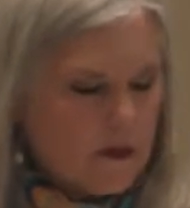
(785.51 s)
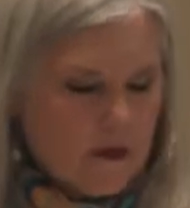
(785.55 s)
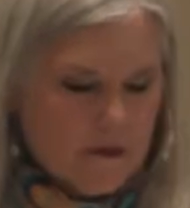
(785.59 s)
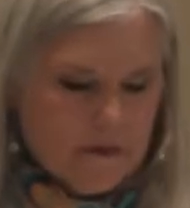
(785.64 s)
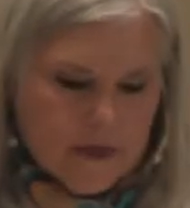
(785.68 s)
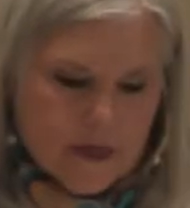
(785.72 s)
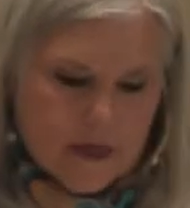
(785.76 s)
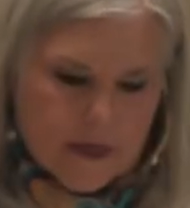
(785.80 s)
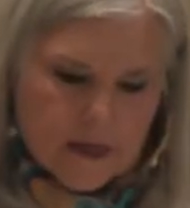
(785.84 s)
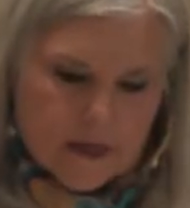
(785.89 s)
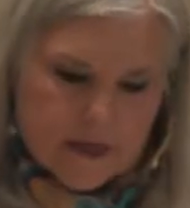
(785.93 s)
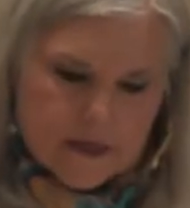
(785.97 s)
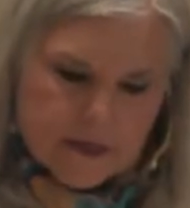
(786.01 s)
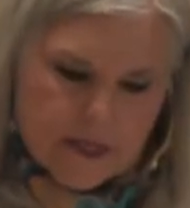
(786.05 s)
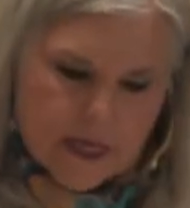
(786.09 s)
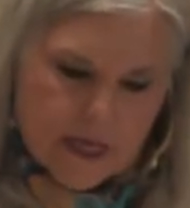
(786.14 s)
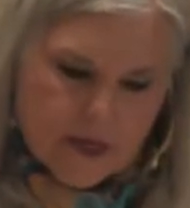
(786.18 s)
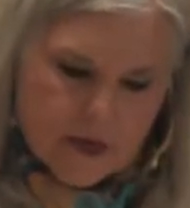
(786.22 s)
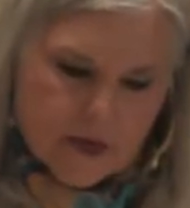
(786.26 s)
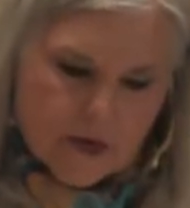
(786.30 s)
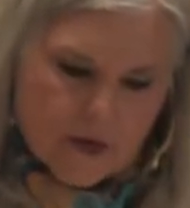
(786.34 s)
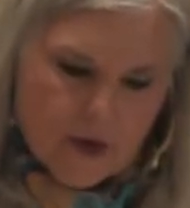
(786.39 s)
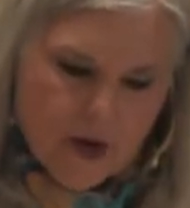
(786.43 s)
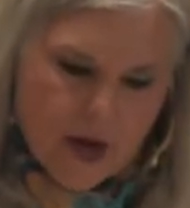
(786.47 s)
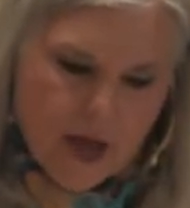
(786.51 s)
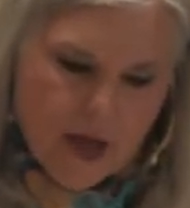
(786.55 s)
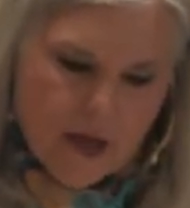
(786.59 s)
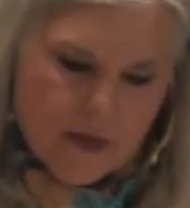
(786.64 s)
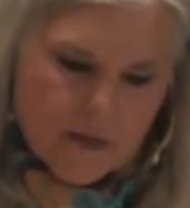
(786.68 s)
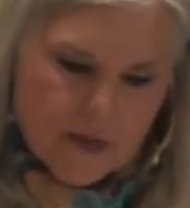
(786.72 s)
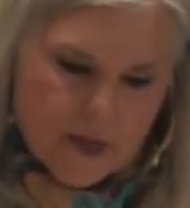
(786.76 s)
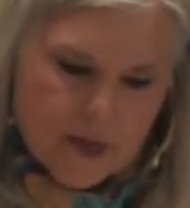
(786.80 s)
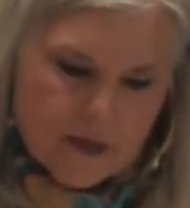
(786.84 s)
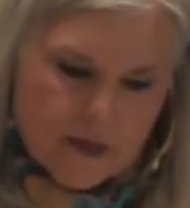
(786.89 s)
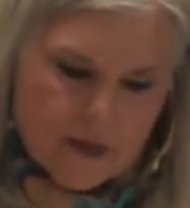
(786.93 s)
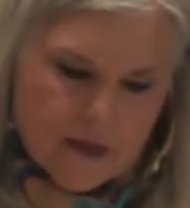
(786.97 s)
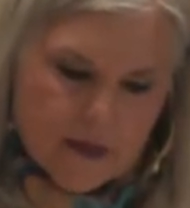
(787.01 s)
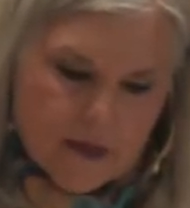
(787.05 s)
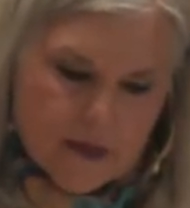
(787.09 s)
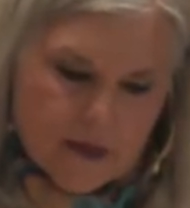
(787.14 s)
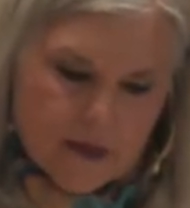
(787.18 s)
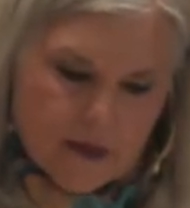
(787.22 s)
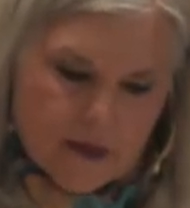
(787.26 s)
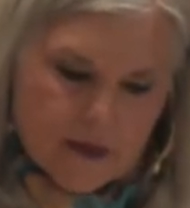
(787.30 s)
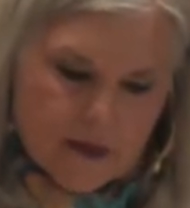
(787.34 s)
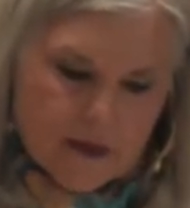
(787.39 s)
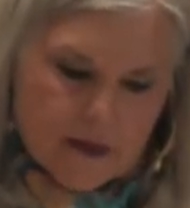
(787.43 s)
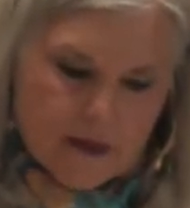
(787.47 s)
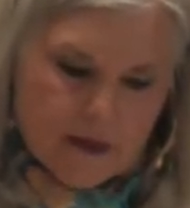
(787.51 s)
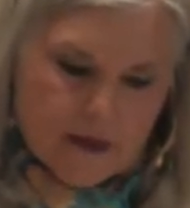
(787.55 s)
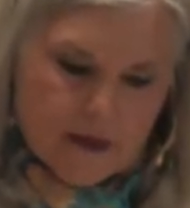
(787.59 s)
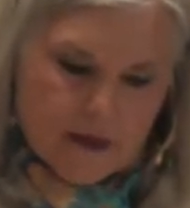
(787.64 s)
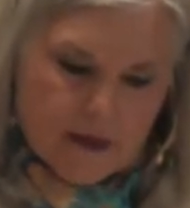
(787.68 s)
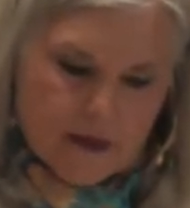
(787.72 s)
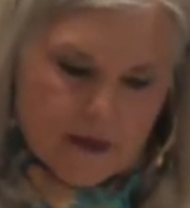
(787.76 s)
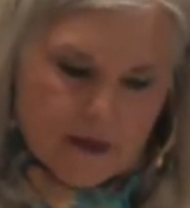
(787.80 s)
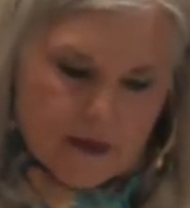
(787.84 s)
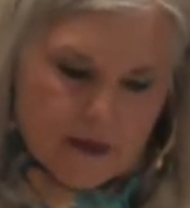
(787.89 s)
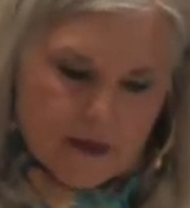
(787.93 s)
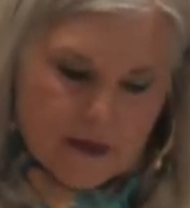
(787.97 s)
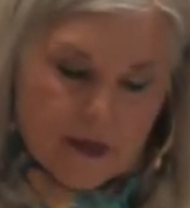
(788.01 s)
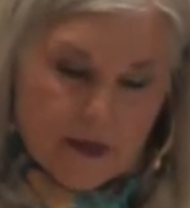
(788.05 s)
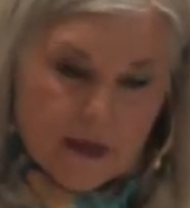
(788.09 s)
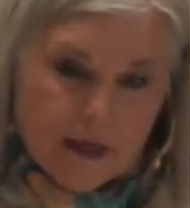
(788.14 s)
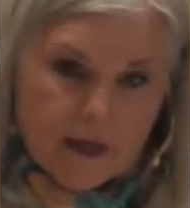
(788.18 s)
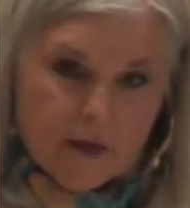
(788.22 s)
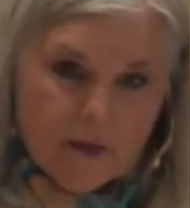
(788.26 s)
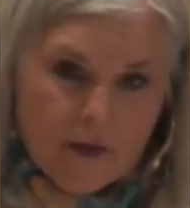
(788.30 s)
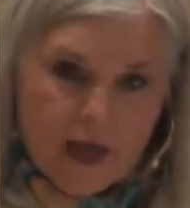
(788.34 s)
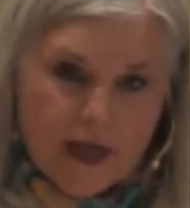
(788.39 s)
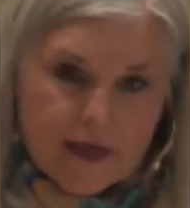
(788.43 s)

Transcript: I think I can take her out. But anyway,